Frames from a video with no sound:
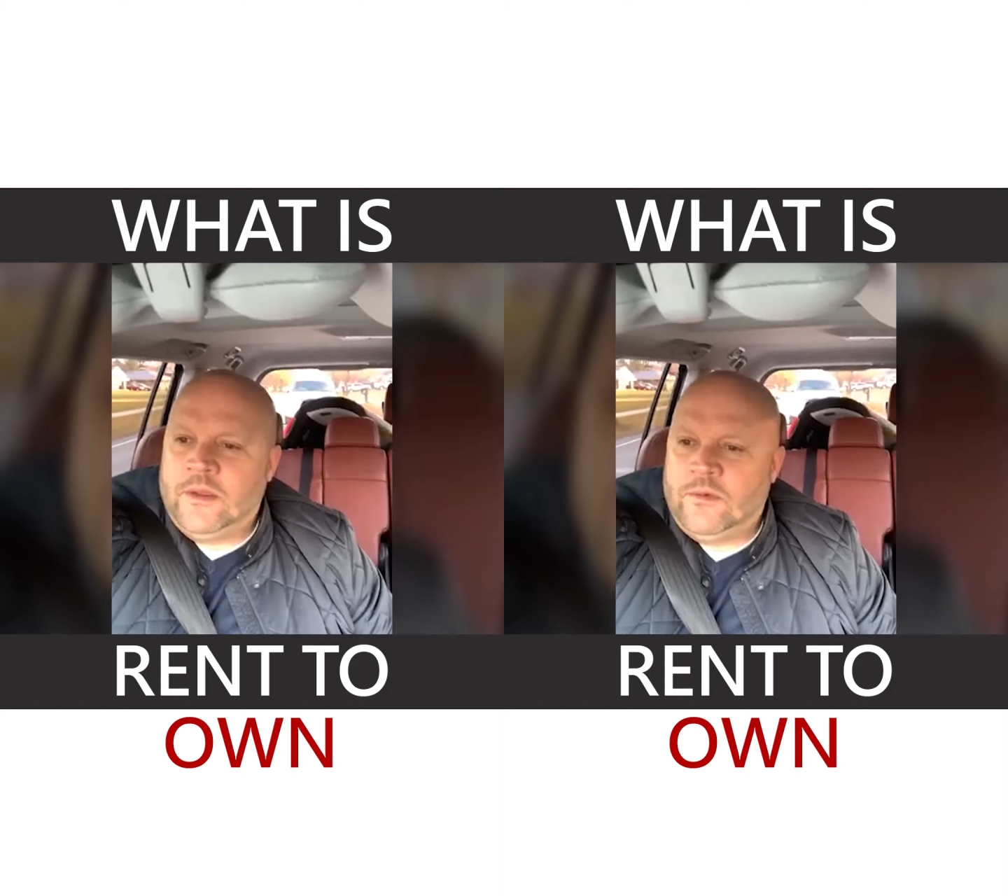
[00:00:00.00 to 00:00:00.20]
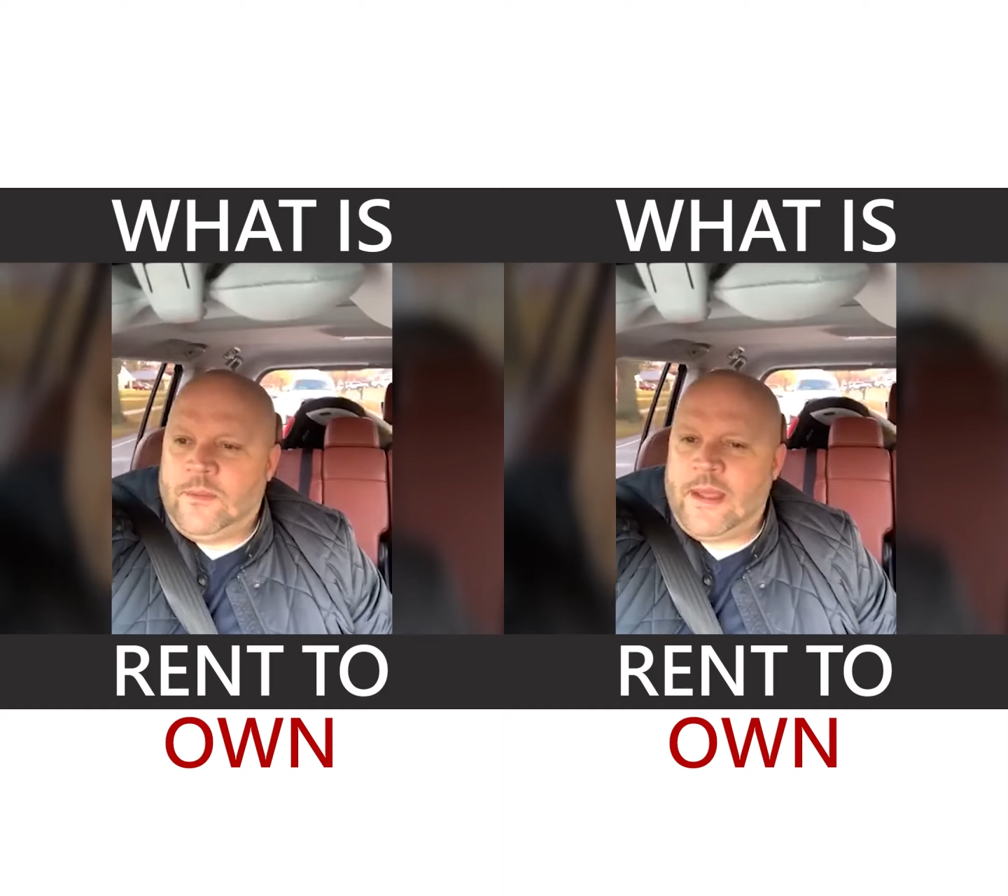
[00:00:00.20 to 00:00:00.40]

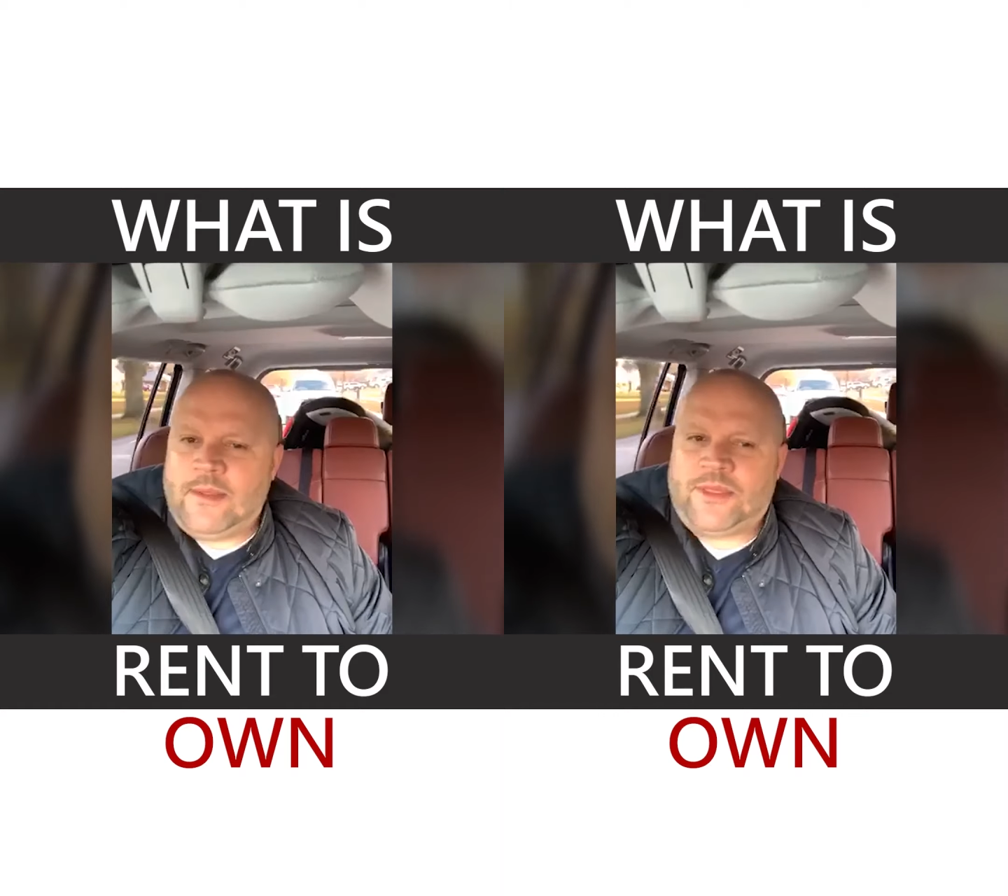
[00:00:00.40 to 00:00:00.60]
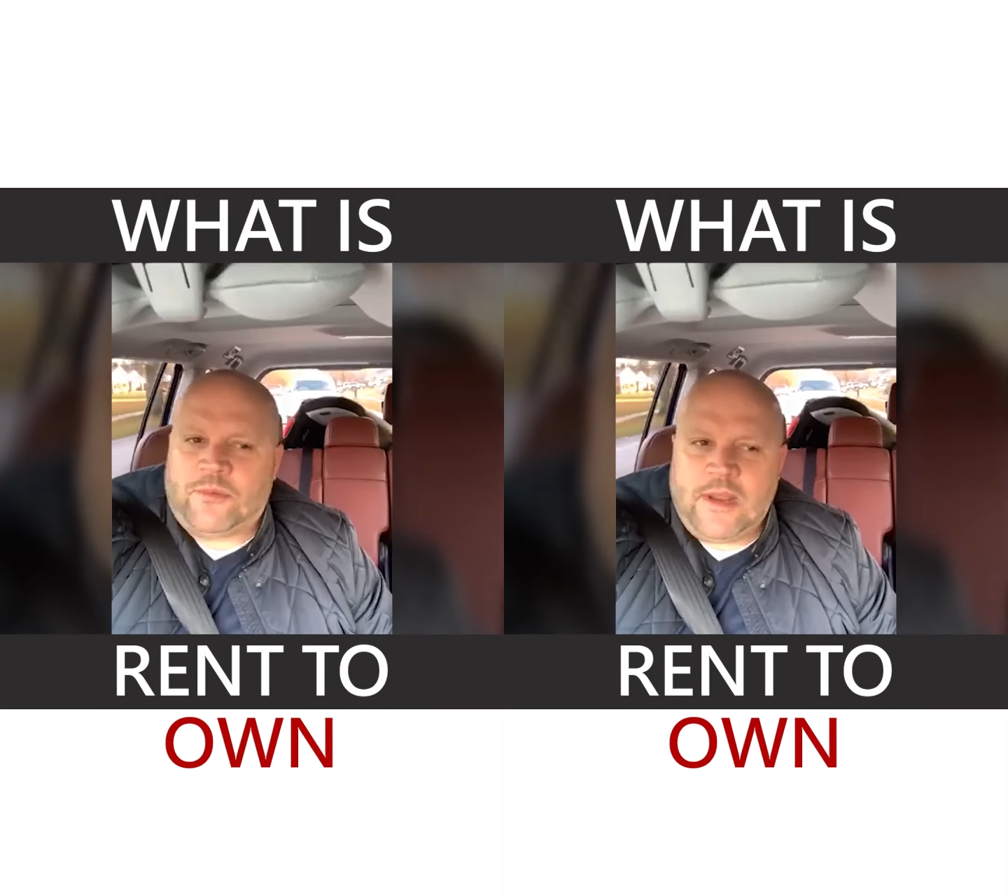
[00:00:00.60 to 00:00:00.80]
Well, maybe
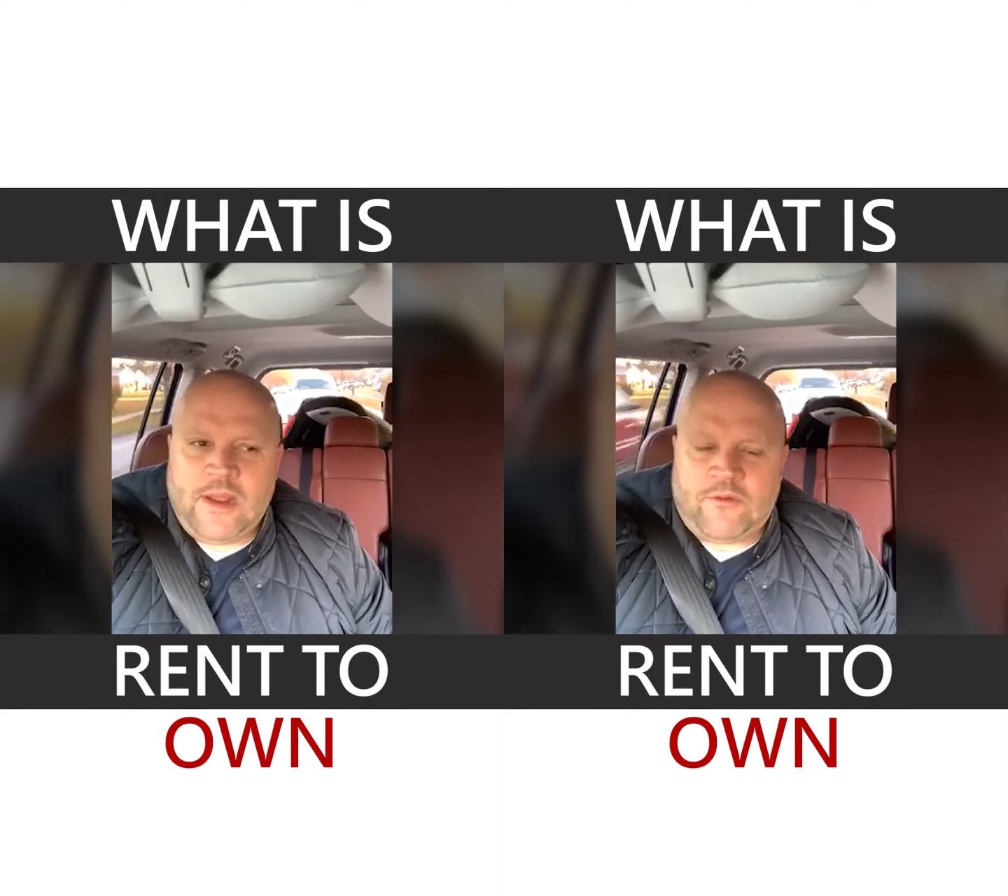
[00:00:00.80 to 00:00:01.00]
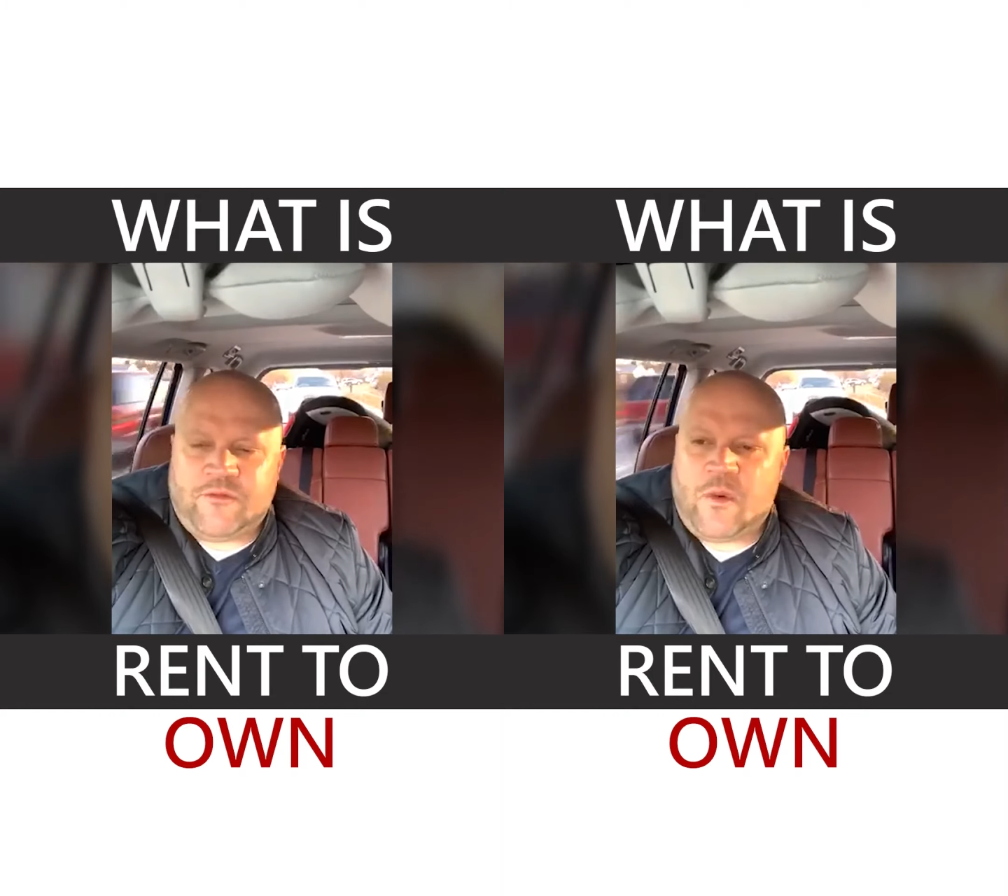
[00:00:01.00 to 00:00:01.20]
3
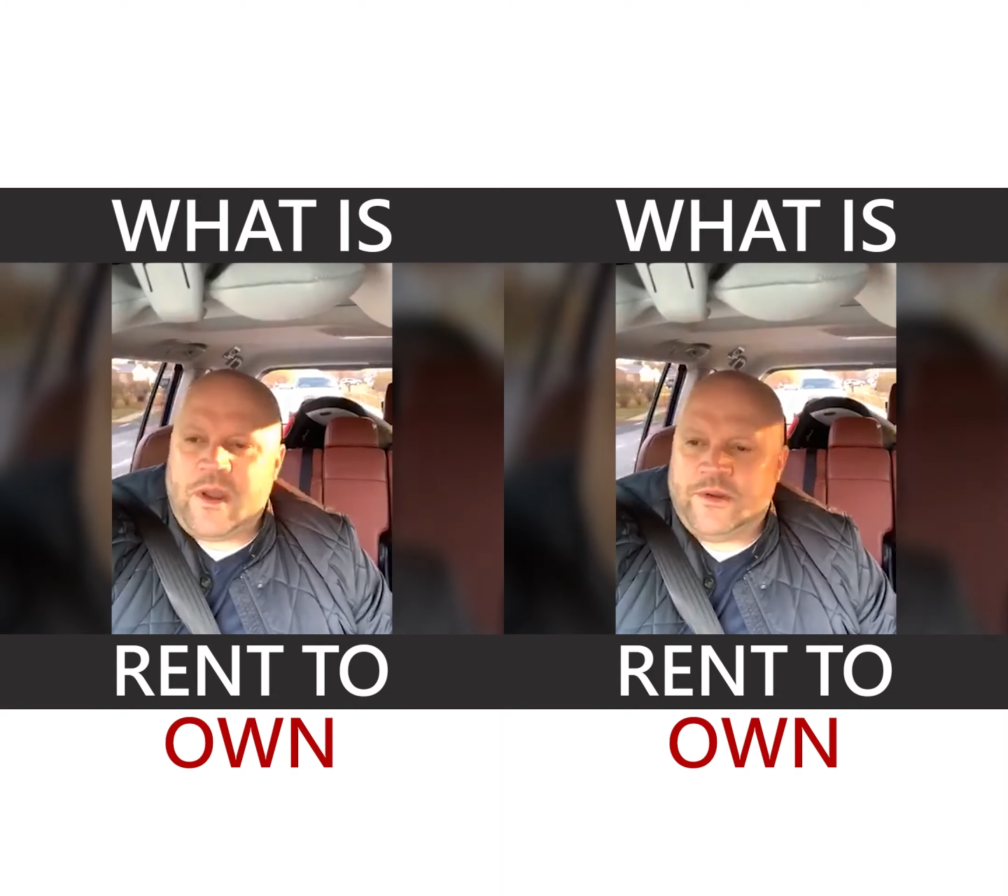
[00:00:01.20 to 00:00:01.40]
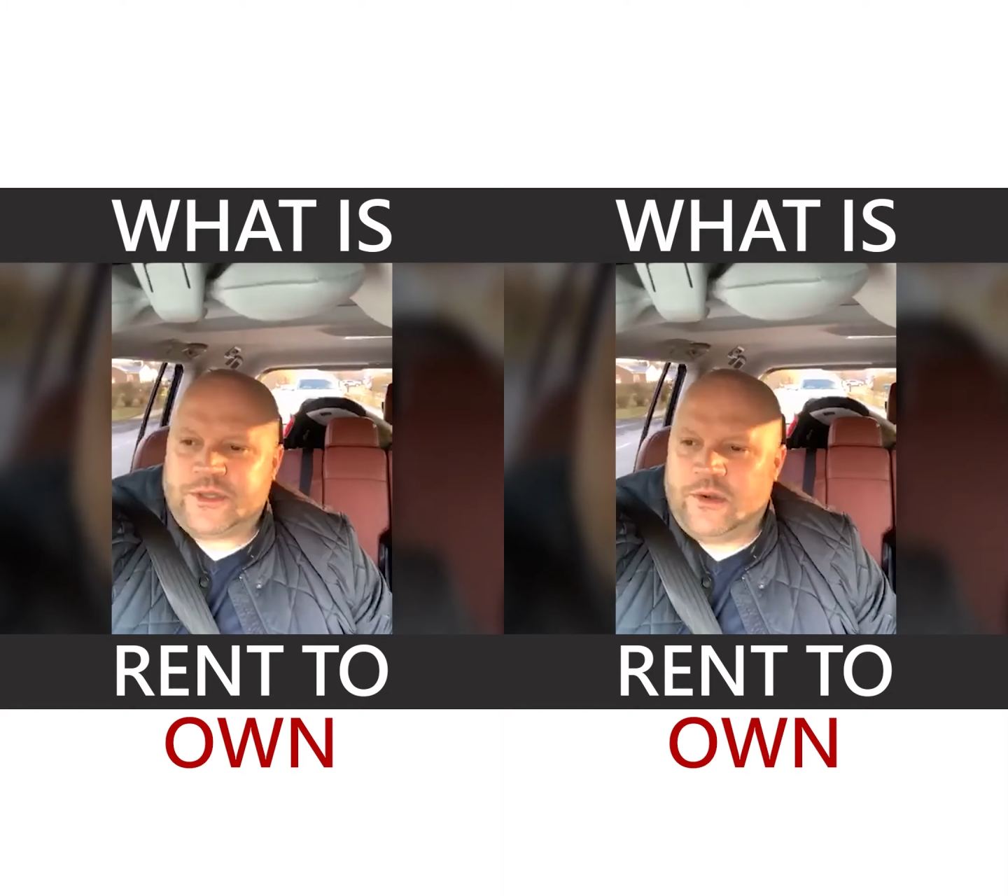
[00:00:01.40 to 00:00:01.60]
or 4
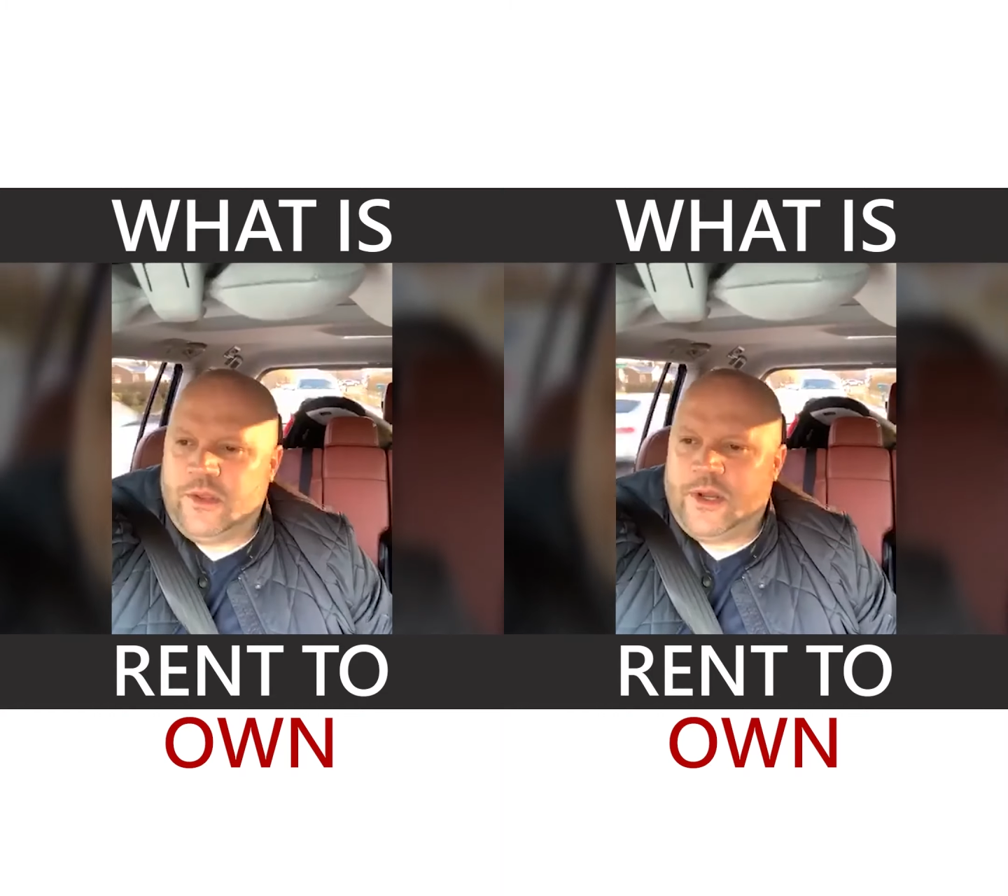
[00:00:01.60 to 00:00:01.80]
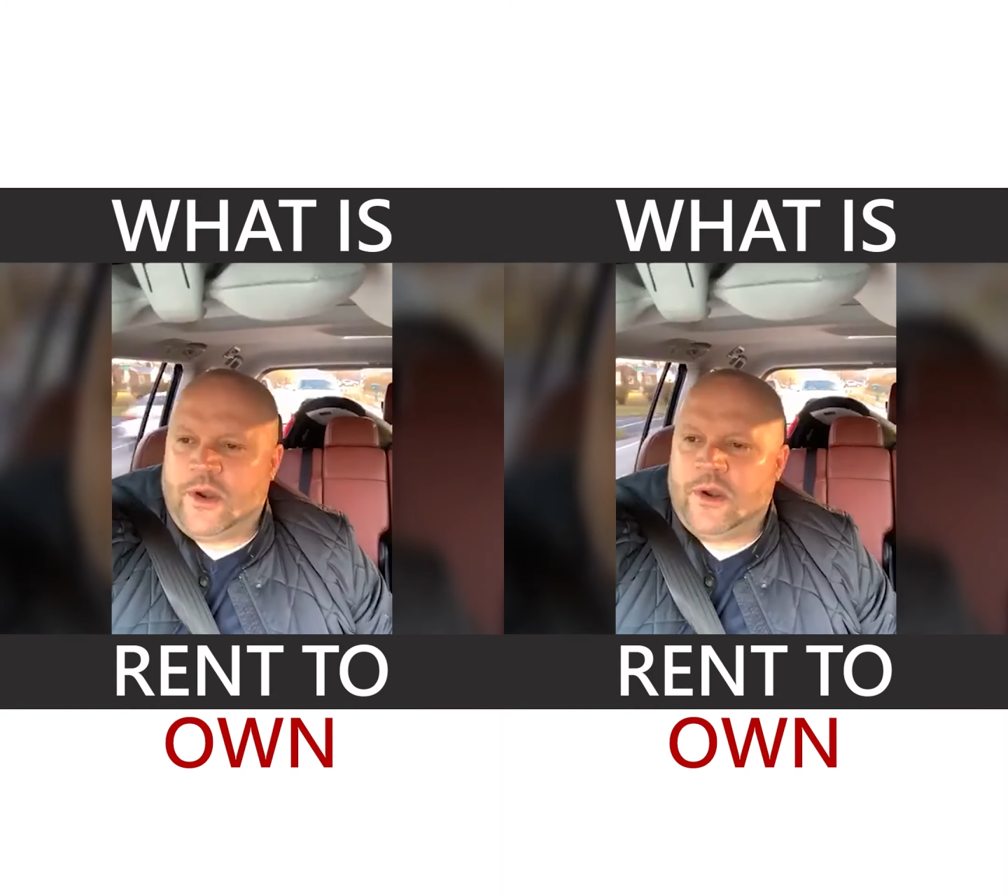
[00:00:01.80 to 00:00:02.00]
years
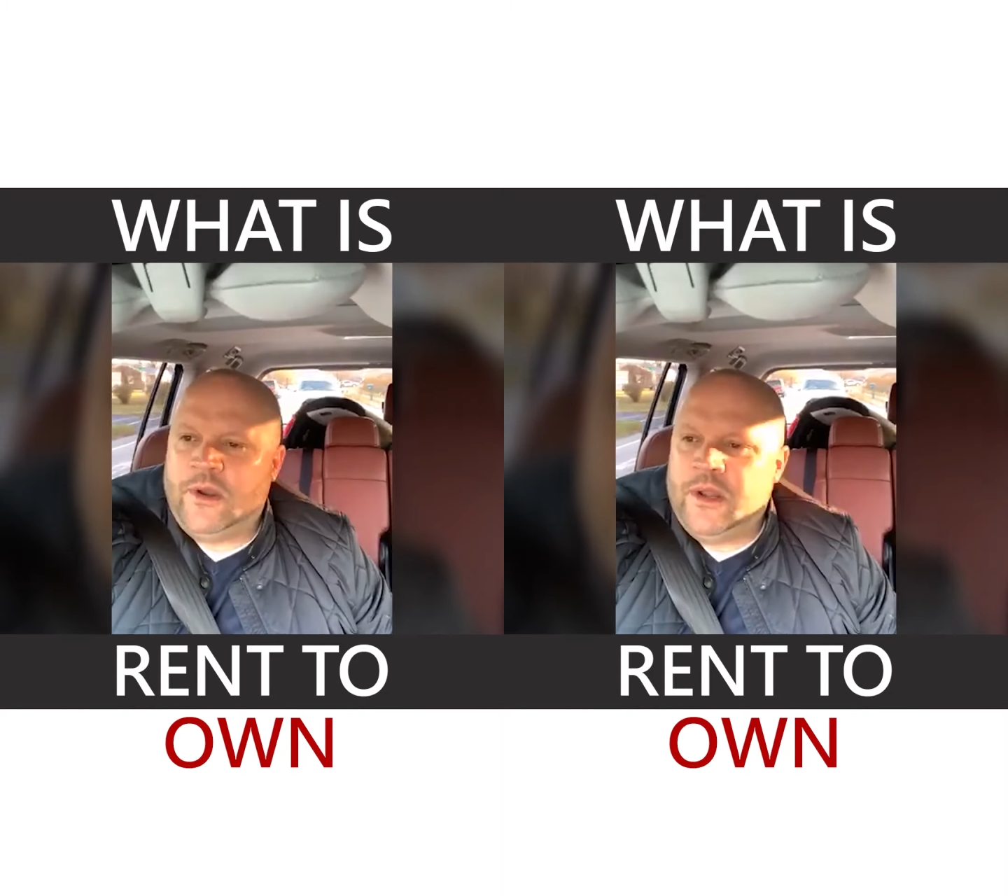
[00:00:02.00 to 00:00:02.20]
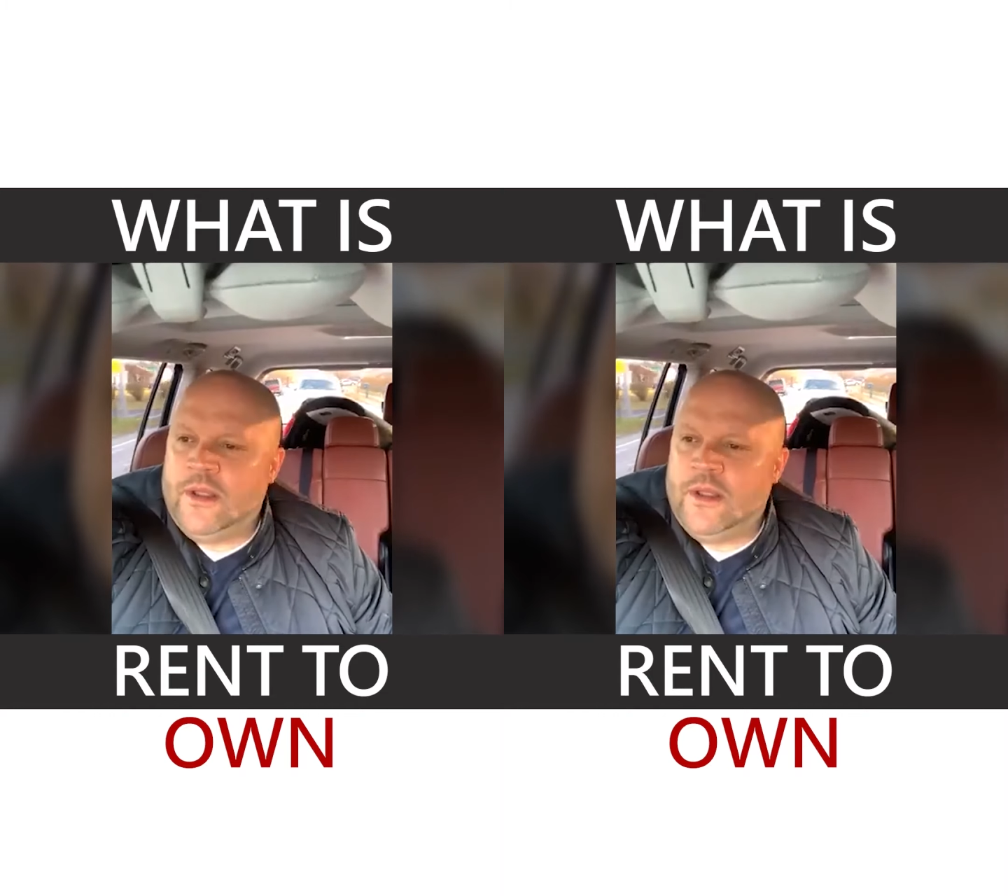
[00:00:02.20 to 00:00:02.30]
earlier,